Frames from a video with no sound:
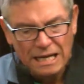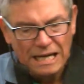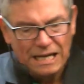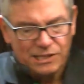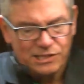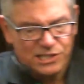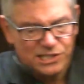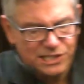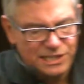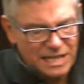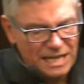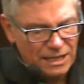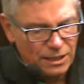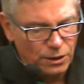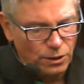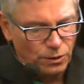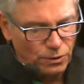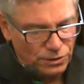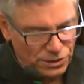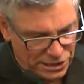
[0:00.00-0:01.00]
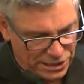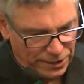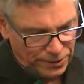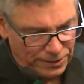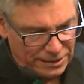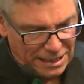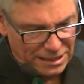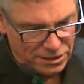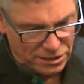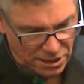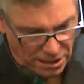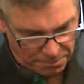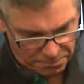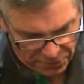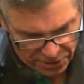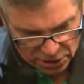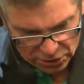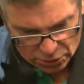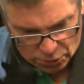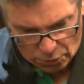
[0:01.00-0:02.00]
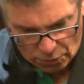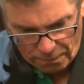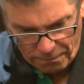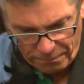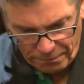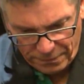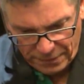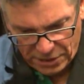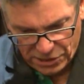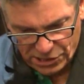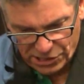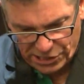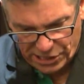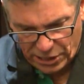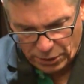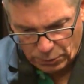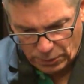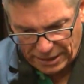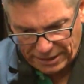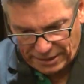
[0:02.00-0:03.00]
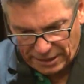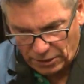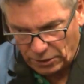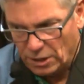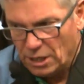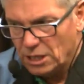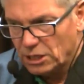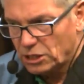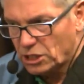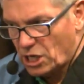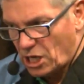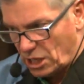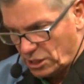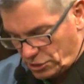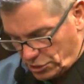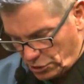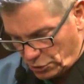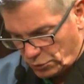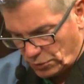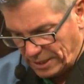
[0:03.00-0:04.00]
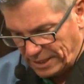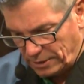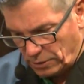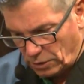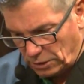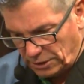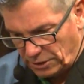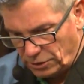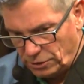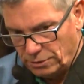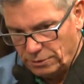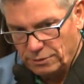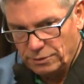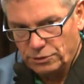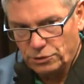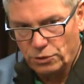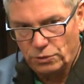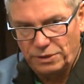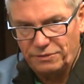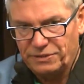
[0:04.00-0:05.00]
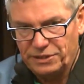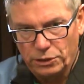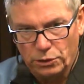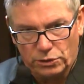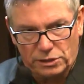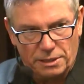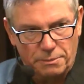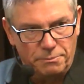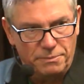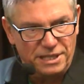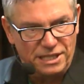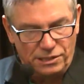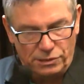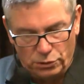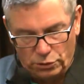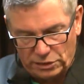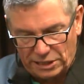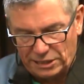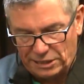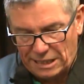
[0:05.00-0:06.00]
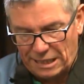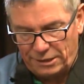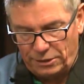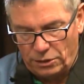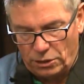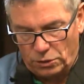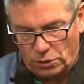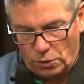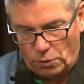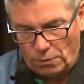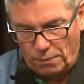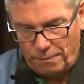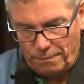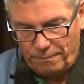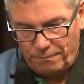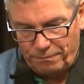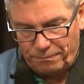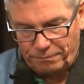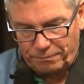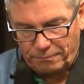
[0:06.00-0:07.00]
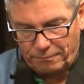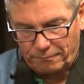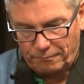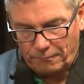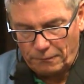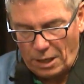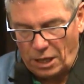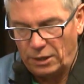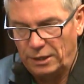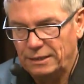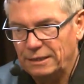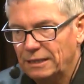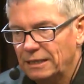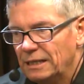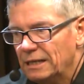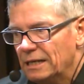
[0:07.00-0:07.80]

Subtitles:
And stare at that top knuckle. Stare right there. Concentrate on it. Don't even look at me. Look at that knuckle. All right.